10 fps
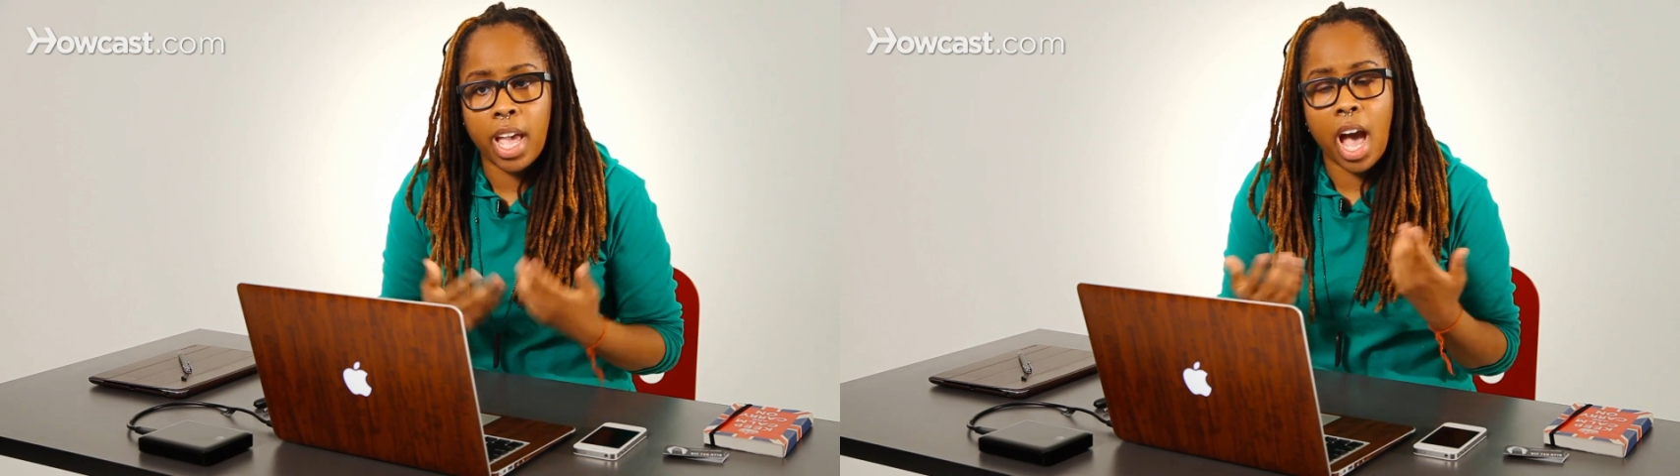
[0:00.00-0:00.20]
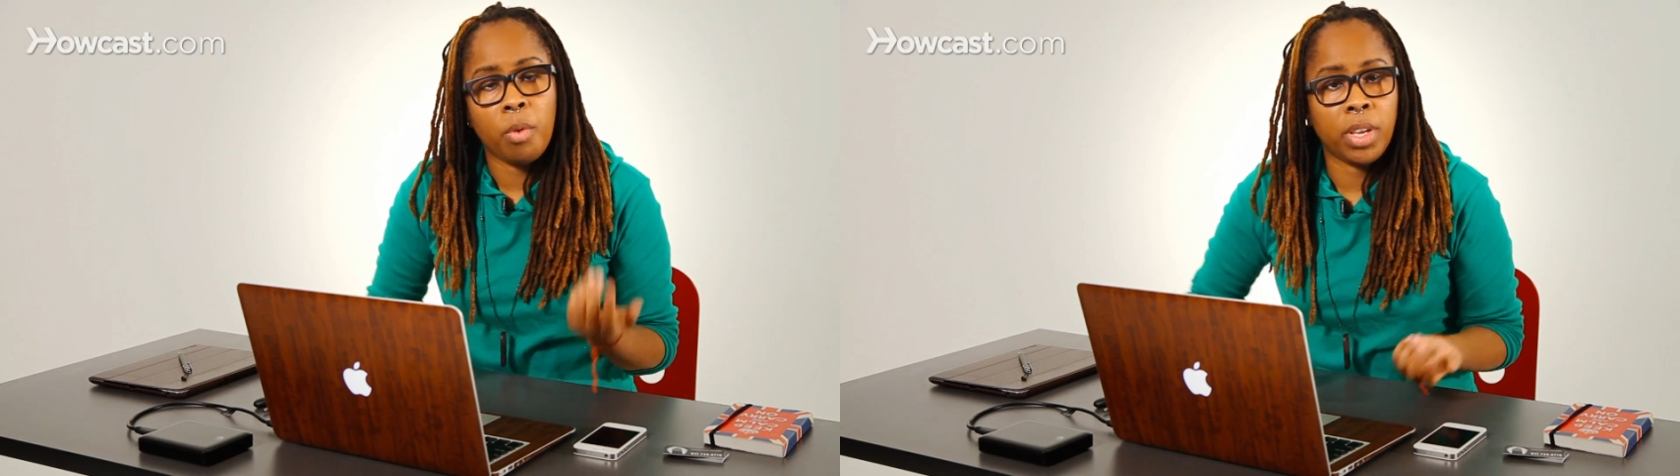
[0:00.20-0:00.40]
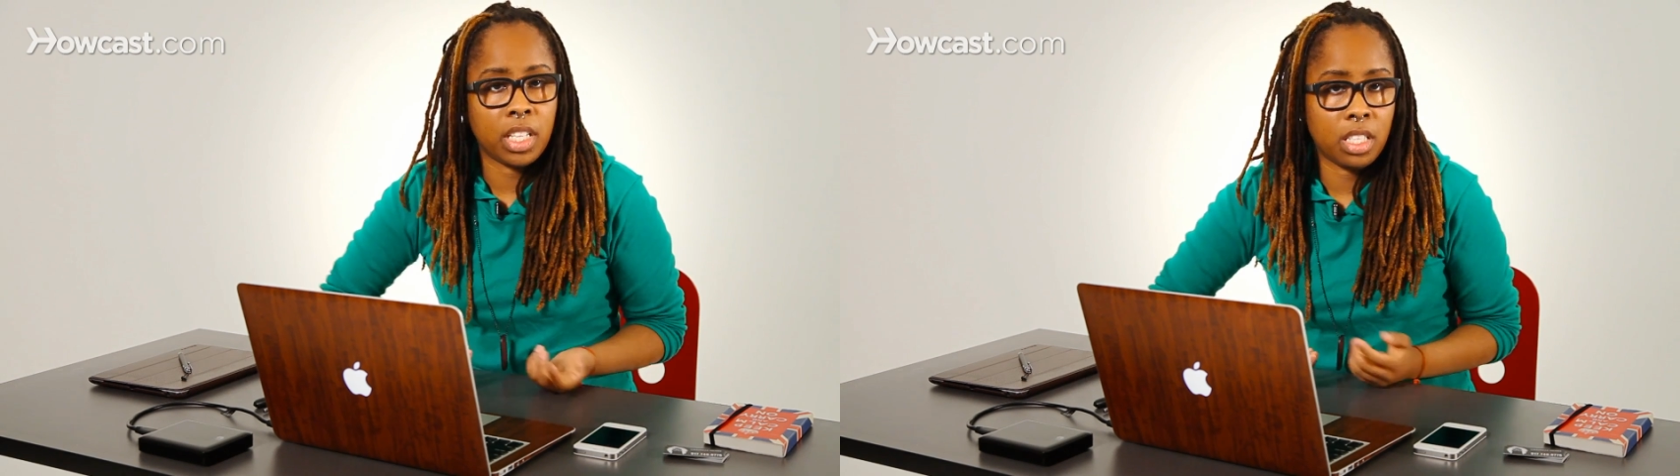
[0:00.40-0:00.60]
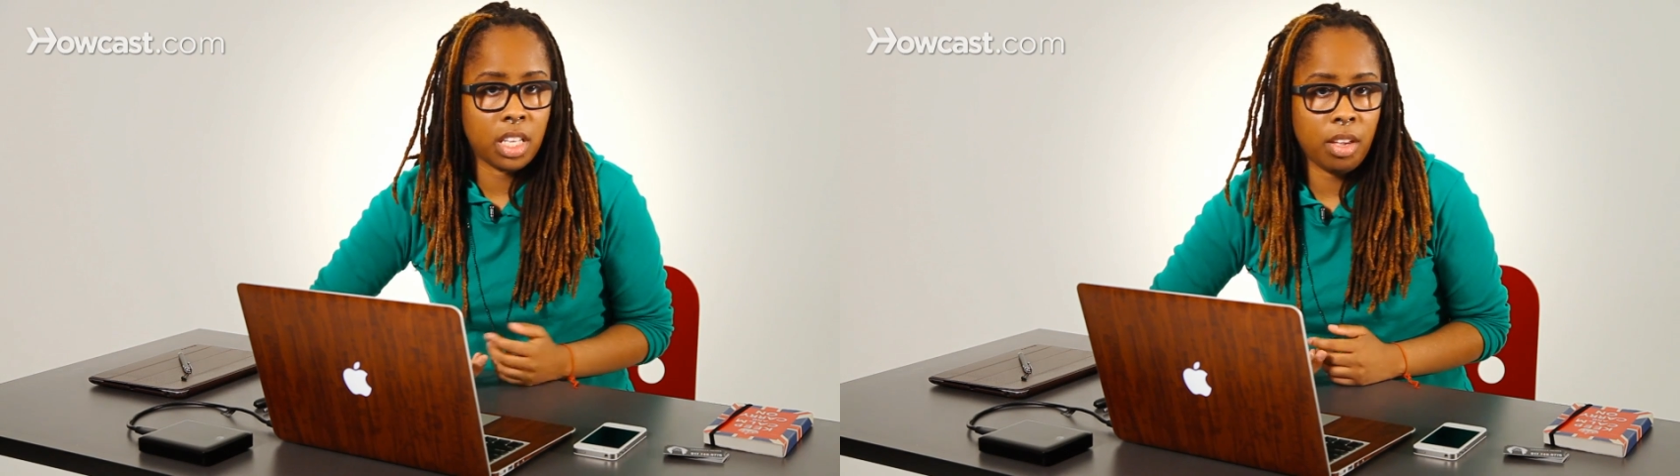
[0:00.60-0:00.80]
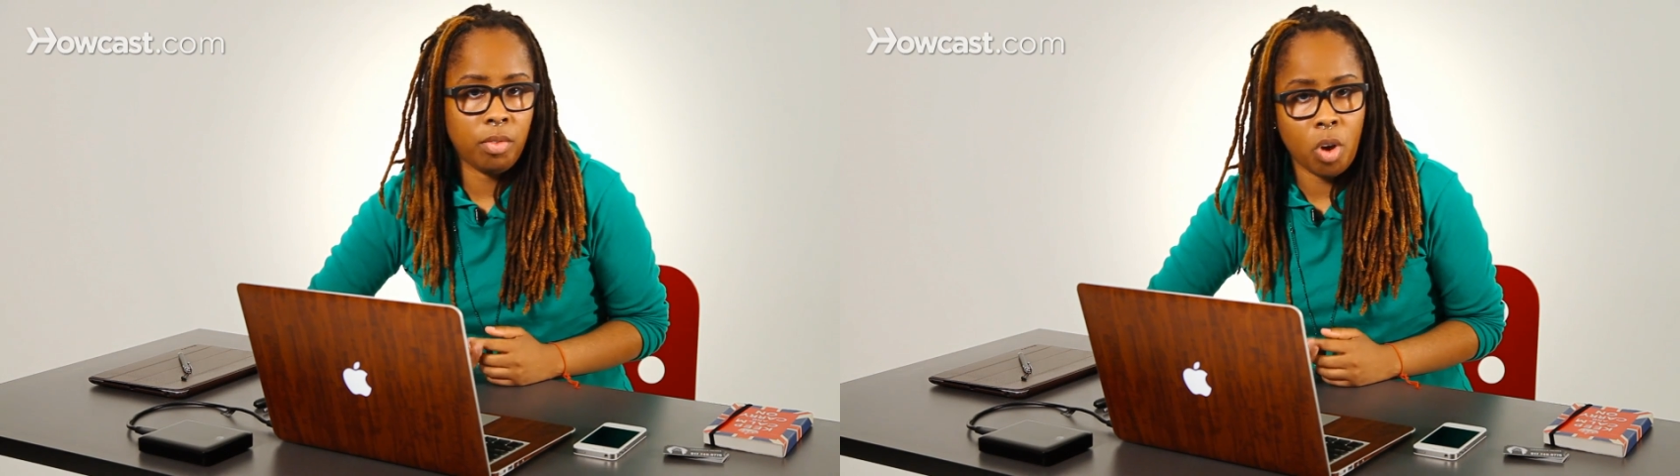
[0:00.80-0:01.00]
how we can
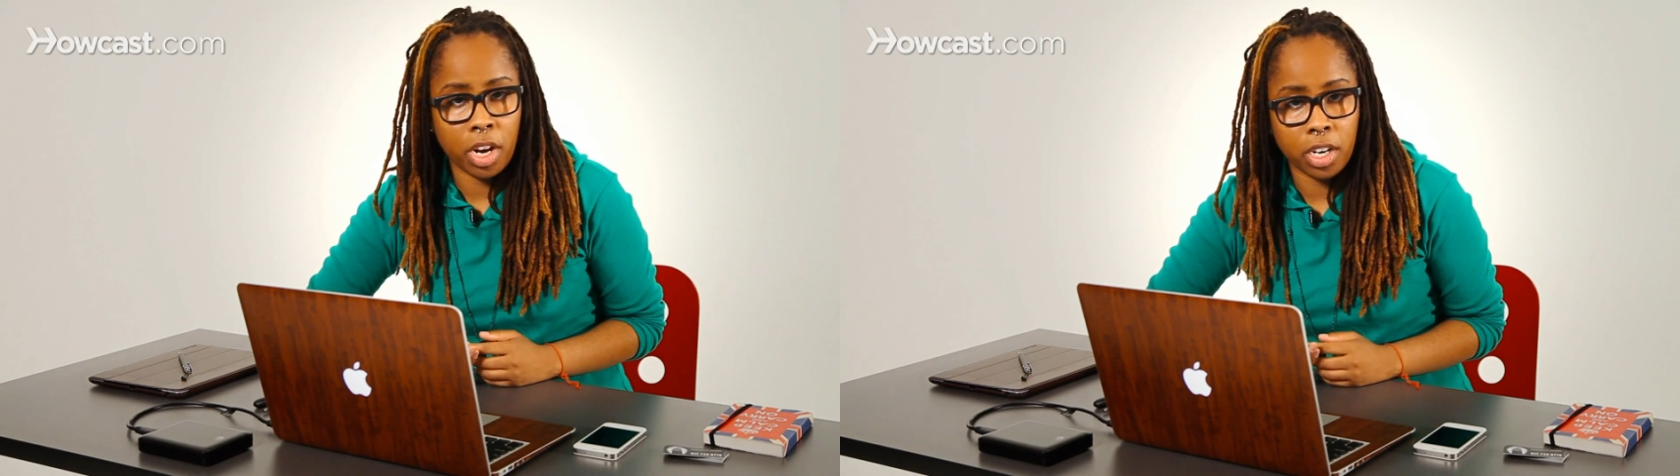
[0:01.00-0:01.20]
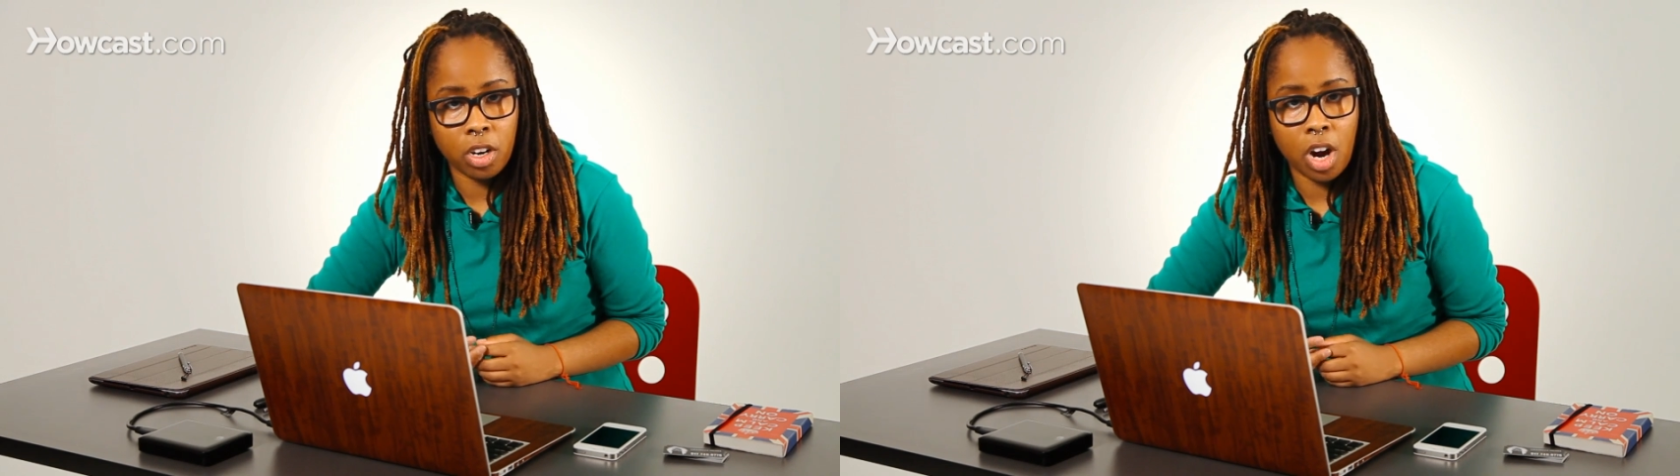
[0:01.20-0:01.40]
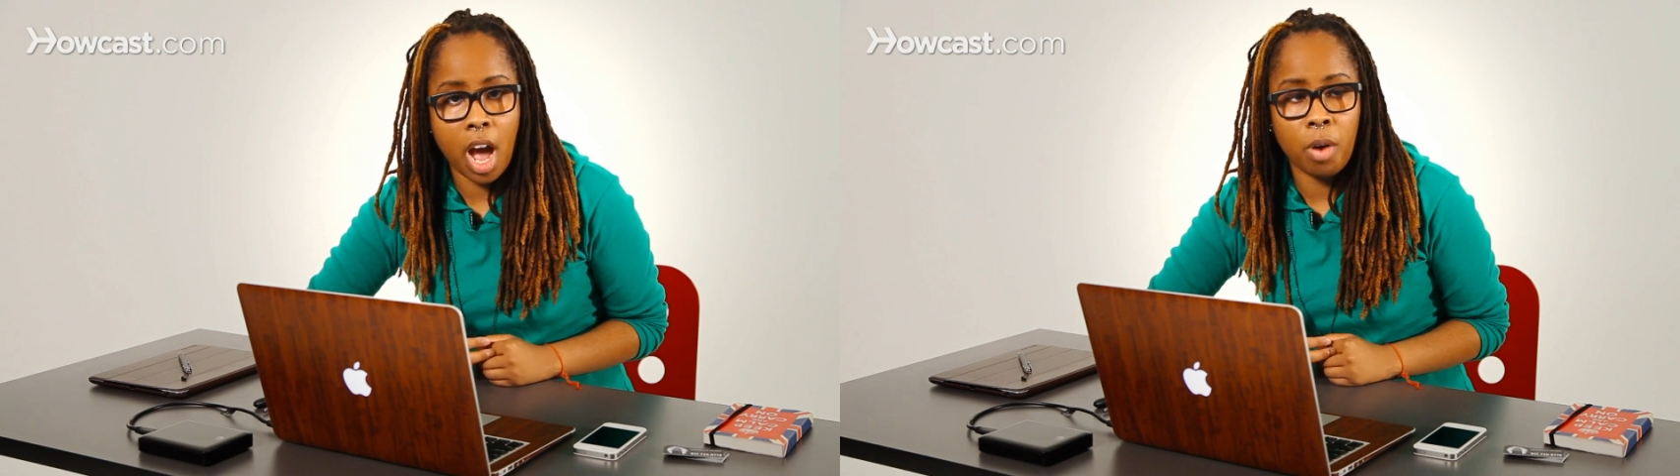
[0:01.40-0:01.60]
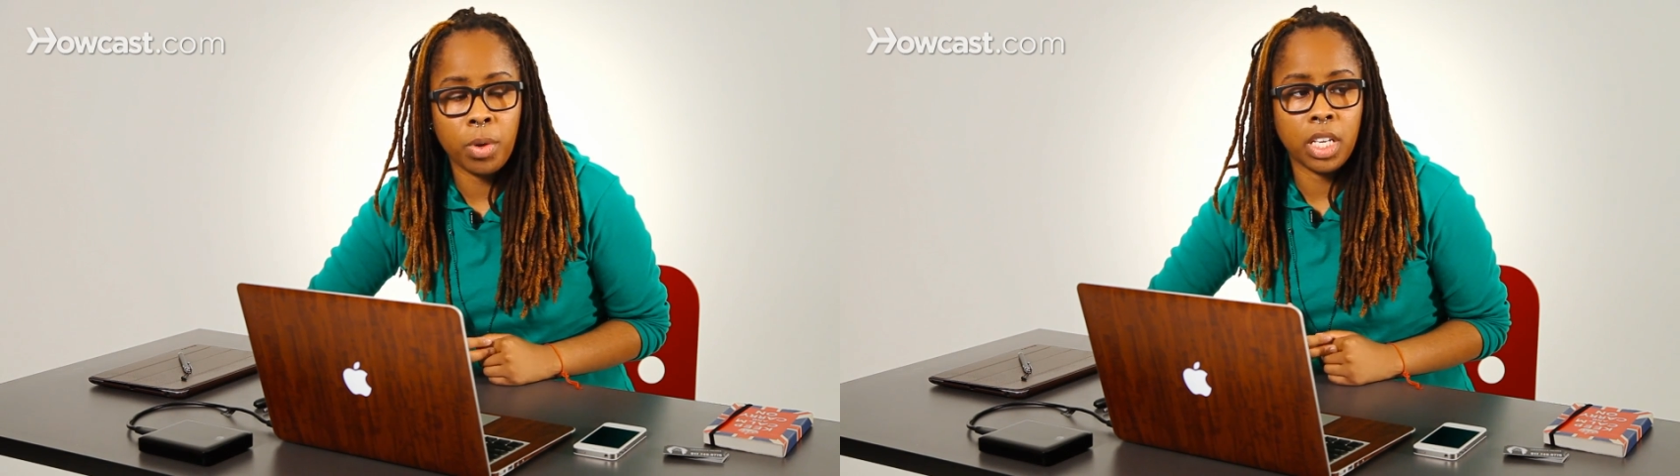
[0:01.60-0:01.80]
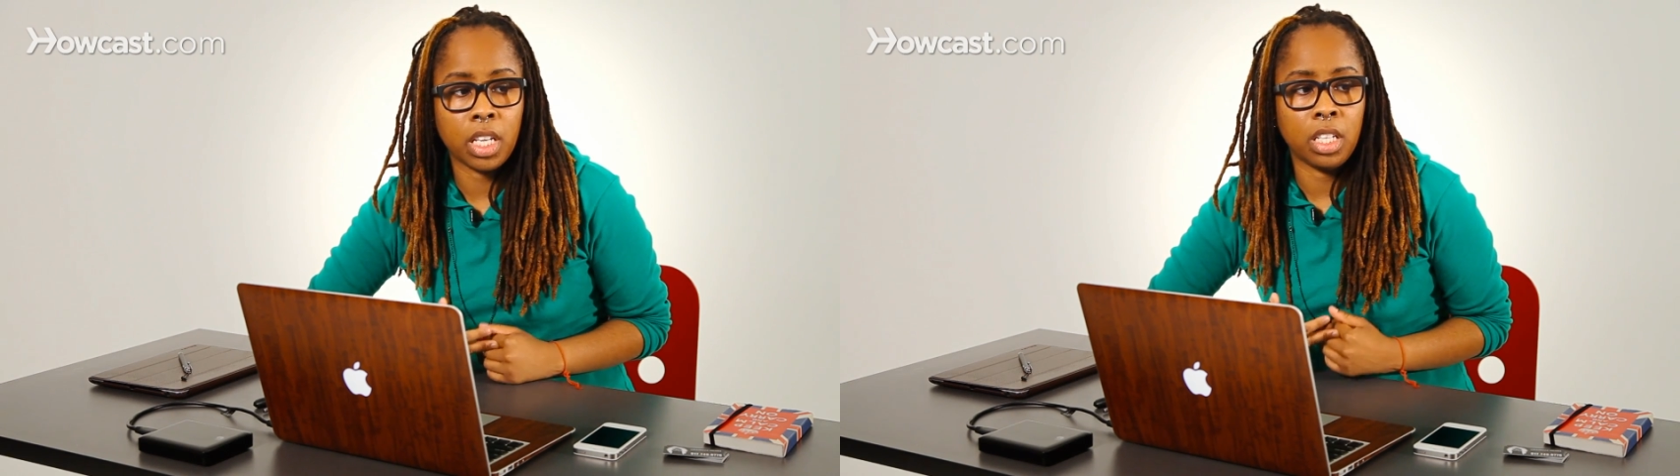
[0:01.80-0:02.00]
save water or how
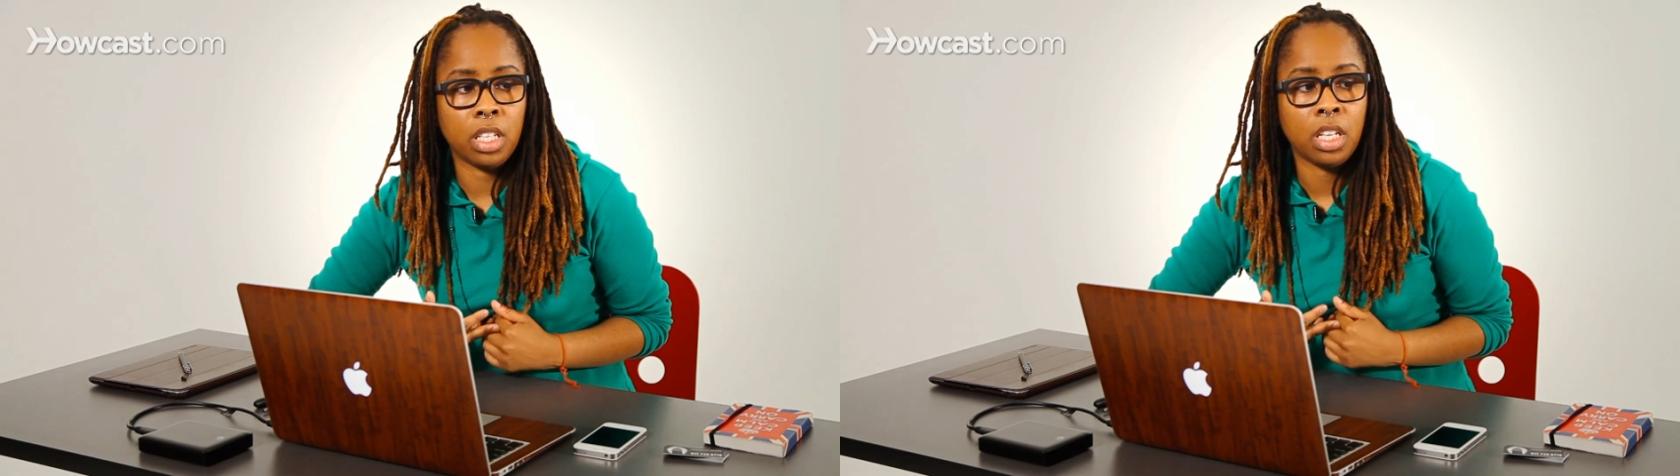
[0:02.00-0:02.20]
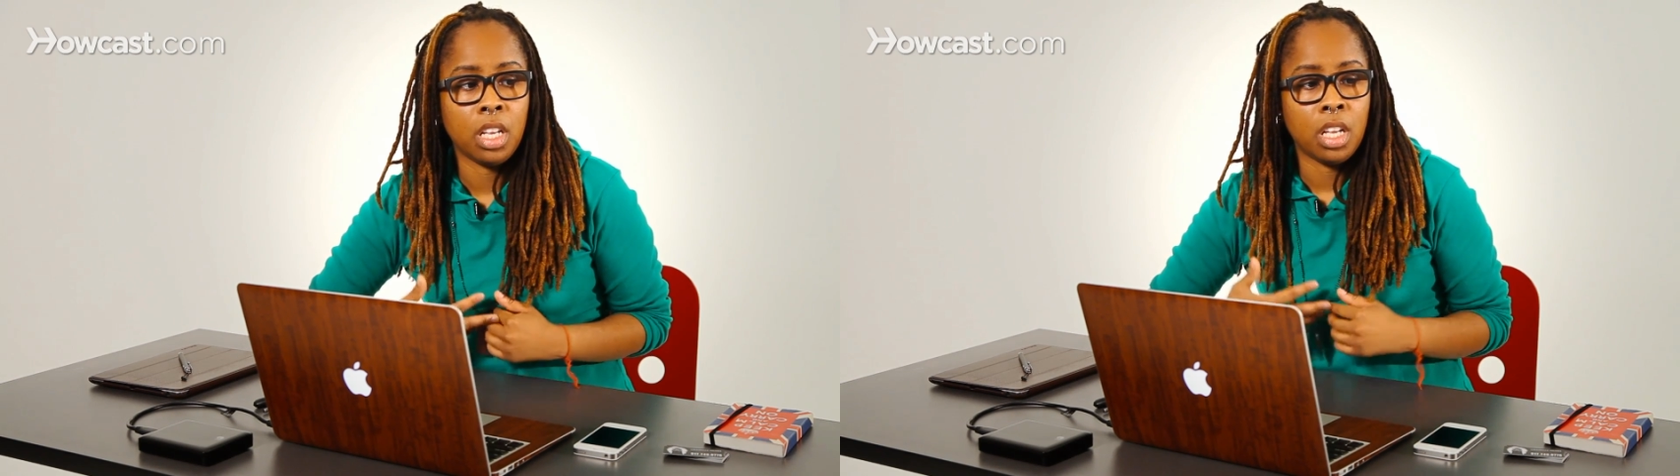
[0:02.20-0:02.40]
we can